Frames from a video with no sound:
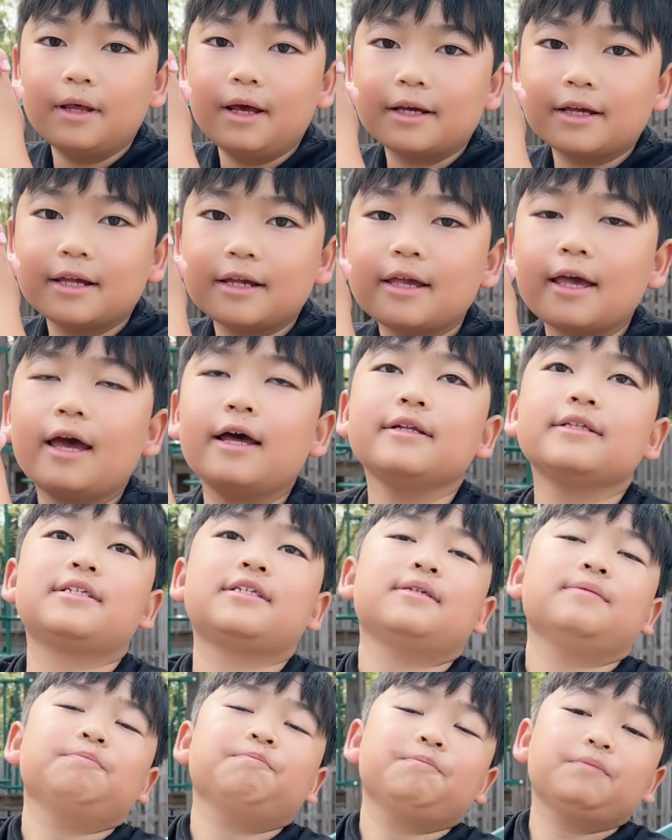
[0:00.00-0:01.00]
I can
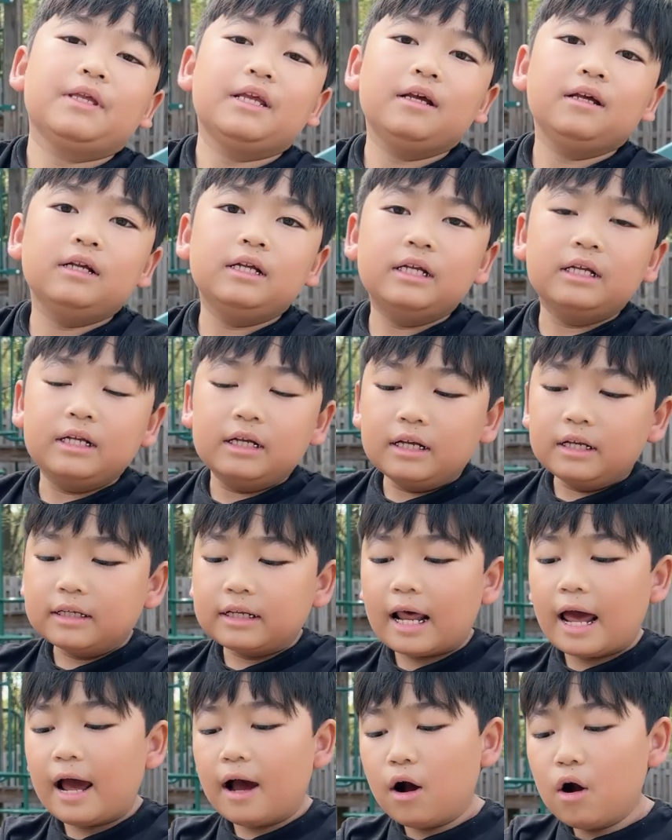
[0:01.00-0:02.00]
get.
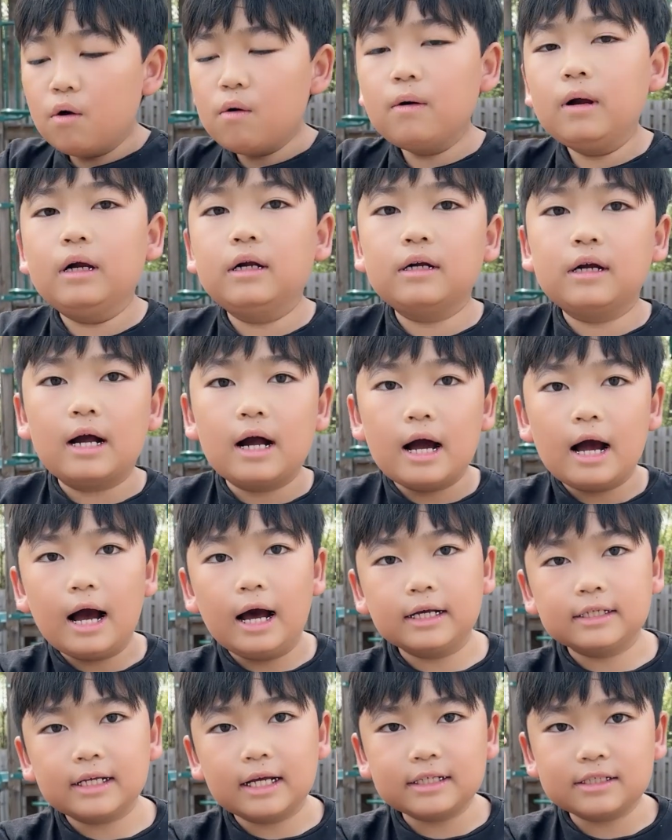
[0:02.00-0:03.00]
Now,
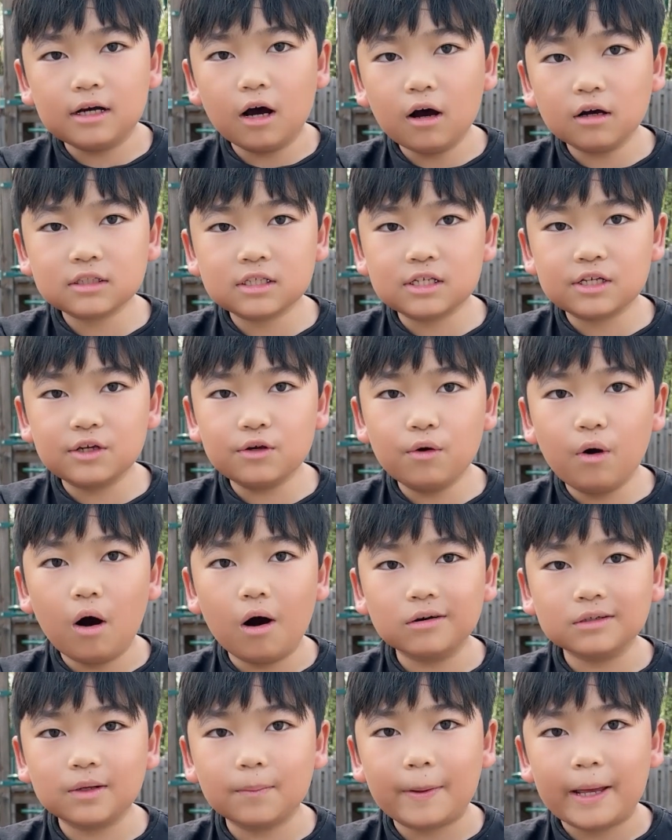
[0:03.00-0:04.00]
as I talk to you
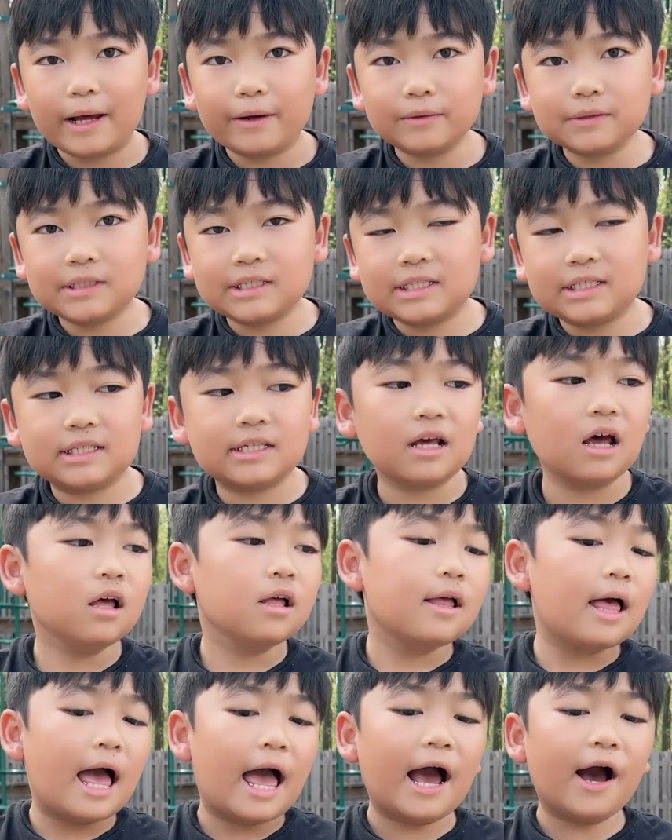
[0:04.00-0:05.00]
all about
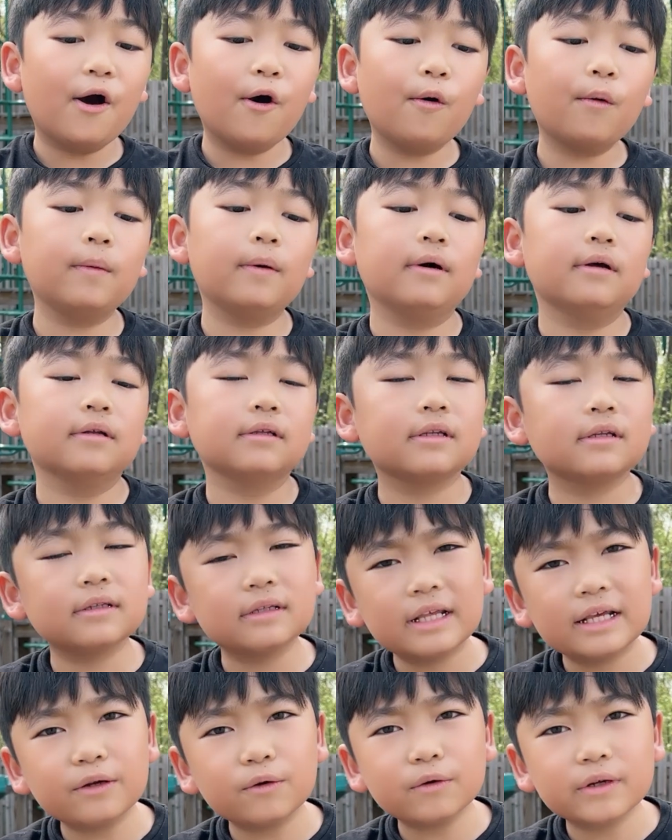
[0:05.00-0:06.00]
how
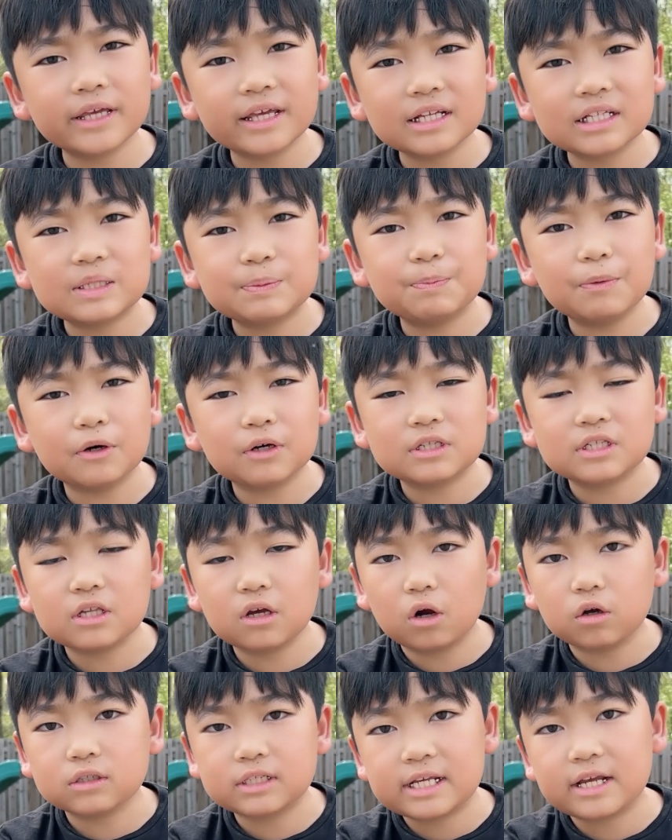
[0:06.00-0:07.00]
little kids' books
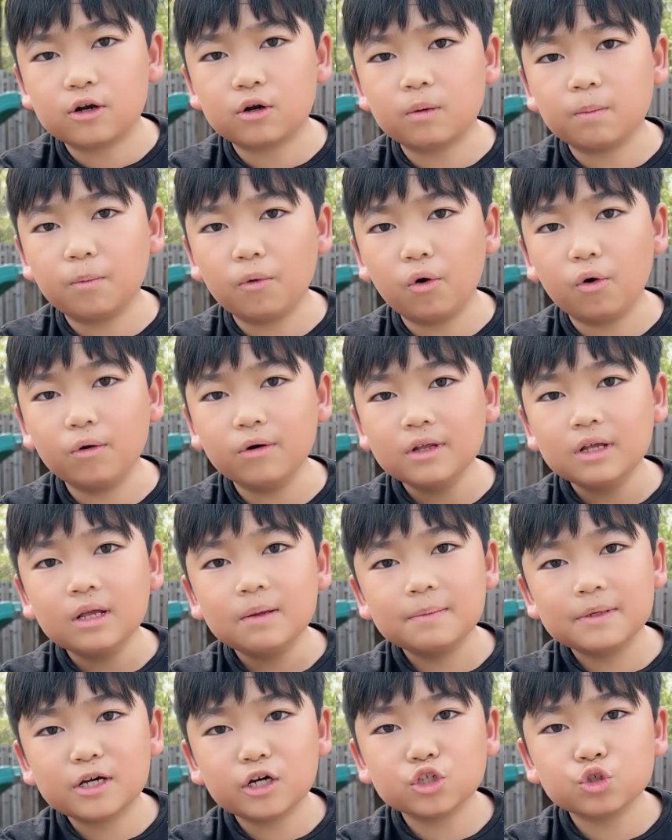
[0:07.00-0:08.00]
are terrible
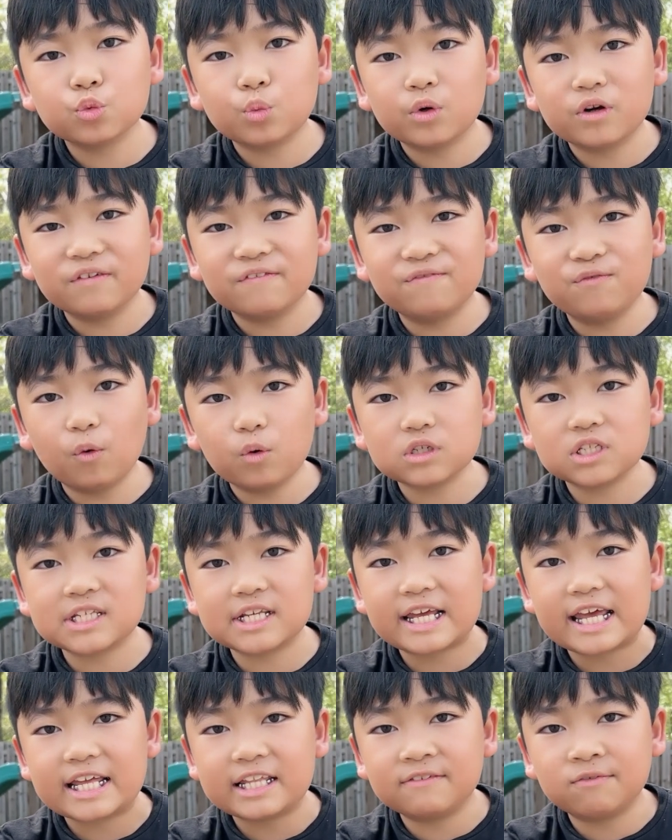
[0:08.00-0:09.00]
because we're
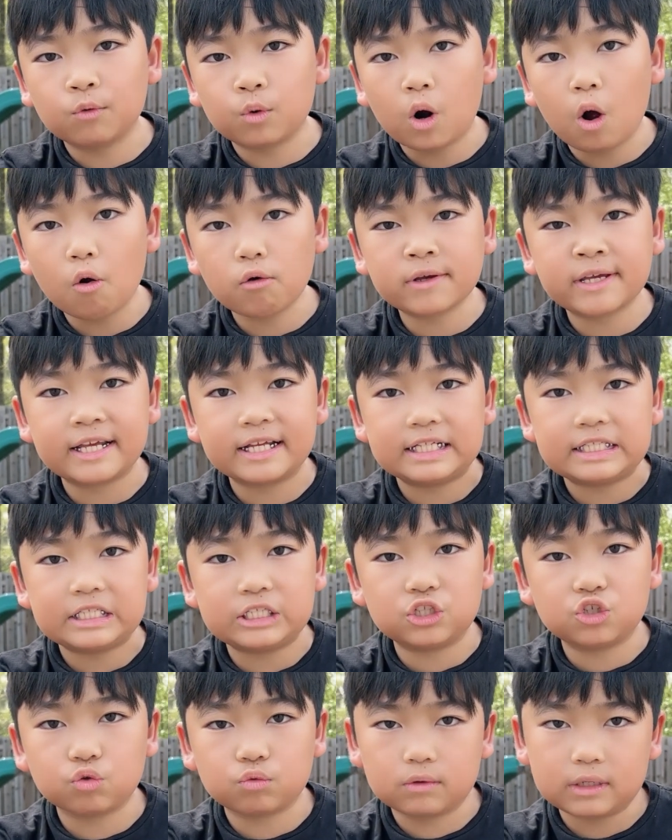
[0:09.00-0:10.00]
enforcing it for all
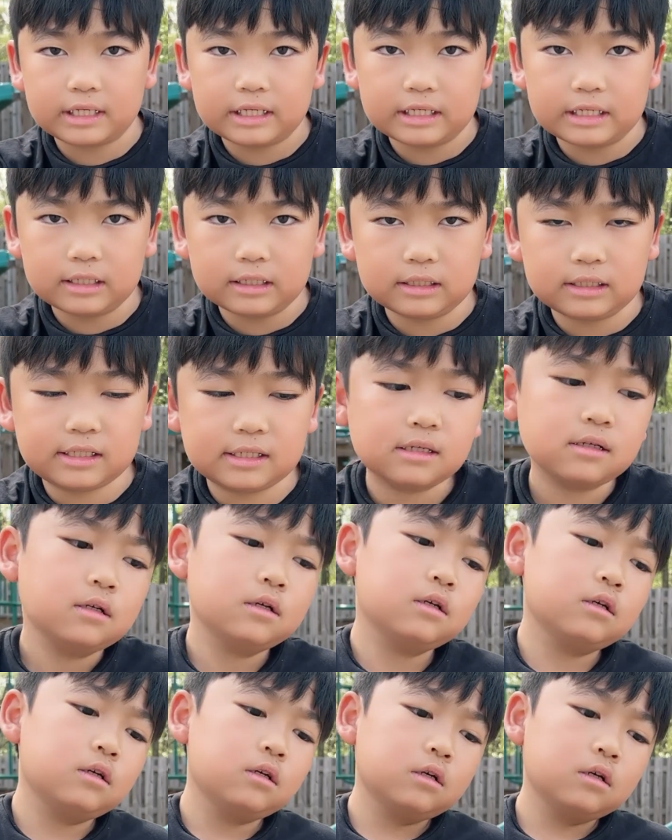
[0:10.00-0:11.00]
kids to read.
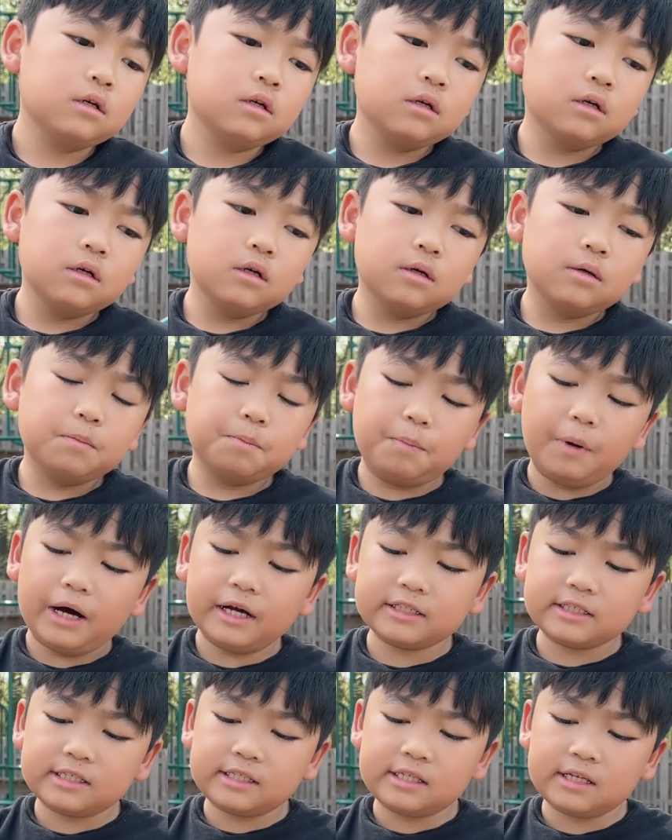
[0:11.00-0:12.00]

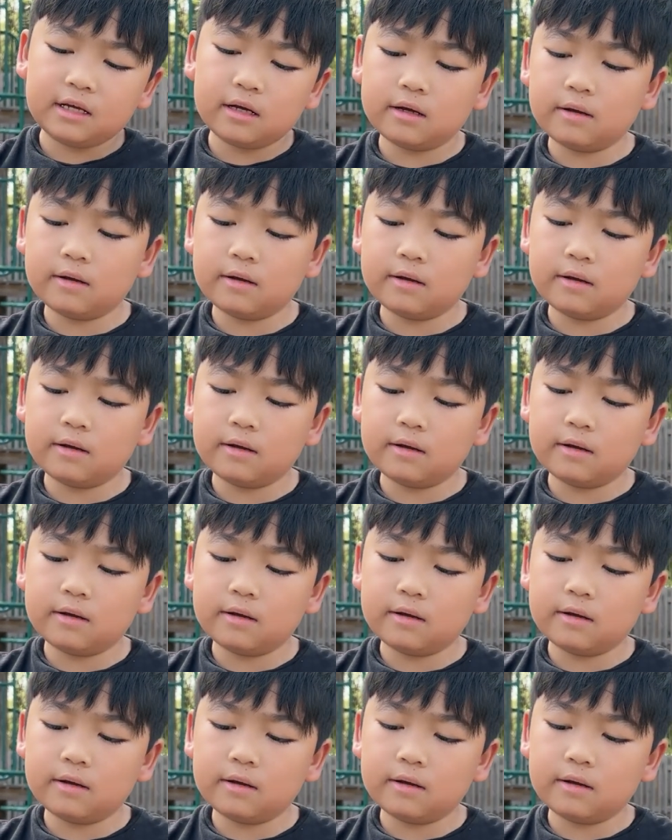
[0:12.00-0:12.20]
But